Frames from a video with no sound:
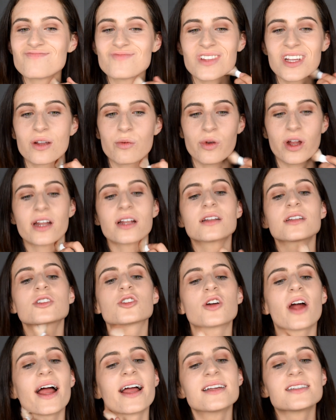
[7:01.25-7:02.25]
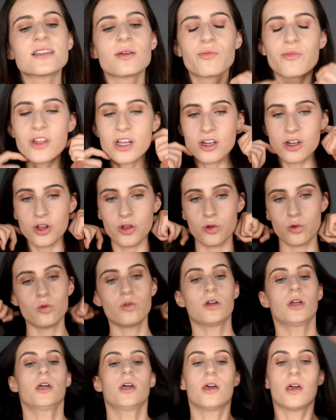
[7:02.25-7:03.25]
I'm ready to try something
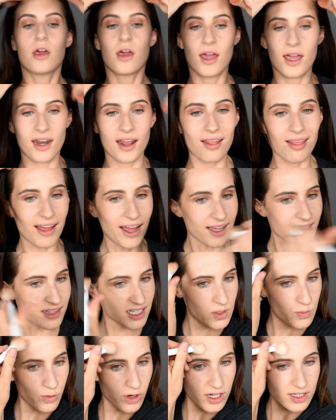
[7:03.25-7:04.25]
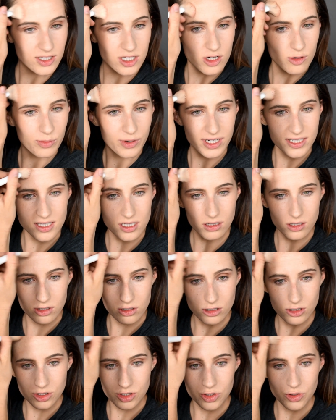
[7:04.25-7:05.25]
new. And I like this bronzer, but it's a
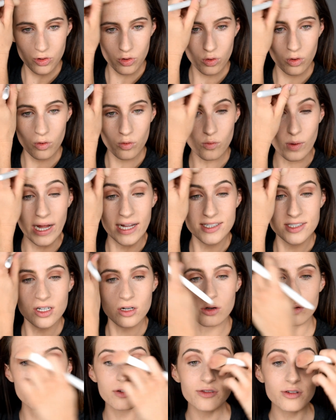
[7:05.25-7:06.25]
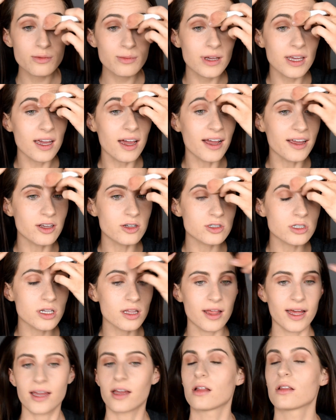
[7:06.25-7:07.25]
little too red toned for me. I usually
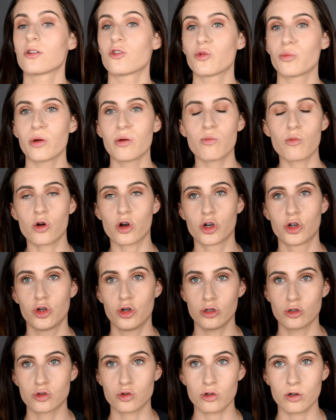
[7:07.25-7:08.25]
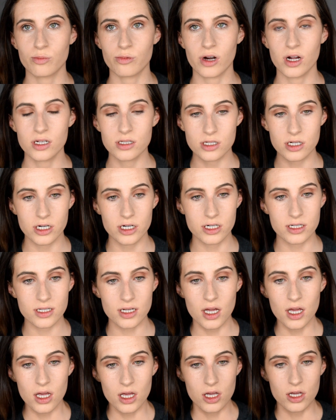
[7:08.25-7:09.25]
like a little bit more neutral bronzers.
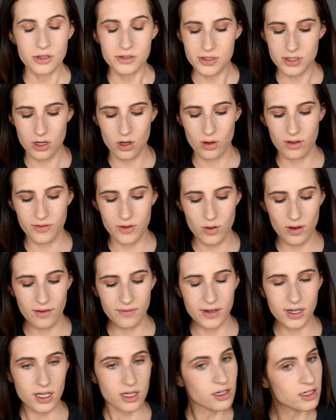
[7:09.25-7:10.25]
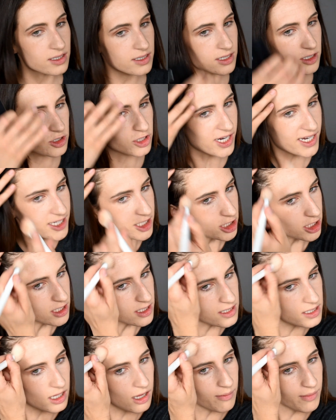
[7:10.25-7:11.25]
So if you have any good
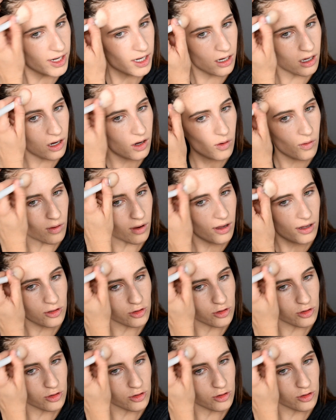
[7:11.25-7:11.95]
suggestions, let me know.